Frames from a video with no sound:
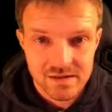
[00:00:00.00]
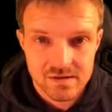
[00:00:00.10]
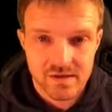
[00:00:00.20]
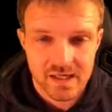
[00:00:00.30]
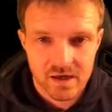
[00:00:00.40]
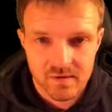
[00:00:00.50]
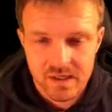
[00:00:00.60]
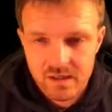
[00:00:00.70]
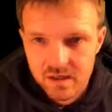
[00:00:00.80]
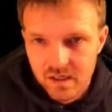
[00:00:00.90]
So they go
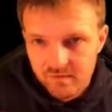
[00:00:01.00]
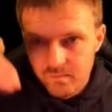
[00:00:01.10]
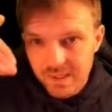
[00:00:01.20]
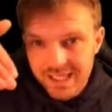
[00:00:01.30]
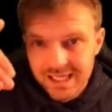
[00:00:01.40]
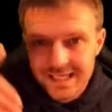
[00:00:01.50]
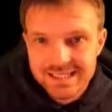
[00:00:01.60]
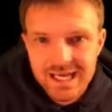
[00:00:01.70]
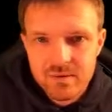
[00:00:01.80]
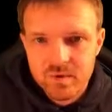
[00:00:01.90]
in a kind of obliquely
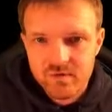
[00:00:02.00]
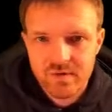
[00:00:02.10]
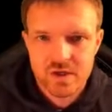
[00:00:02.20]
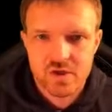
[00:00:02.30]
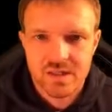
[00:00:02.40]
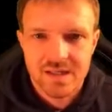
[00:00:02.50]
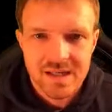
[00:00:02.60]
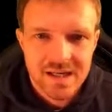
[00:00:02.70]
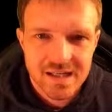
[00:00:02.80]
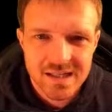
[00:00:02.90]
downward fashion,
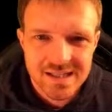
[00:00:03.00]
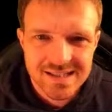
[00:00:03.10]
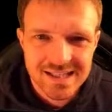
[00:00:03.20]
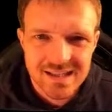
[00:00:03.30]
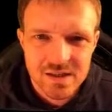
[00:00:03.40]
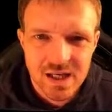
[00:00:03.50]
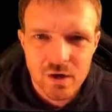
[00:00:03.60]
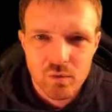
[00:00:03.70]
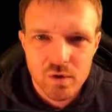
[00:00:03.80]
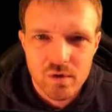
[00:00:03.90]
and you can see those
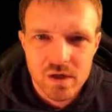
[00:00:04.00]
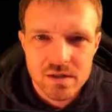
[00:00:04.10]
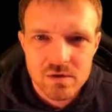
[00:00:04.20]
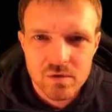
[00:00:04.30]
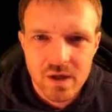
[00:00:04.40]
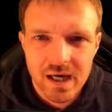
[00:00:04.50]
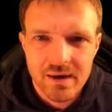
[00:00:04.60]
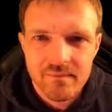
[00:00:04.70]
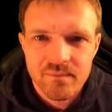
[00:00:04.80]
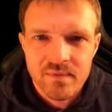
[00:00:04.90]
little rootlets all there.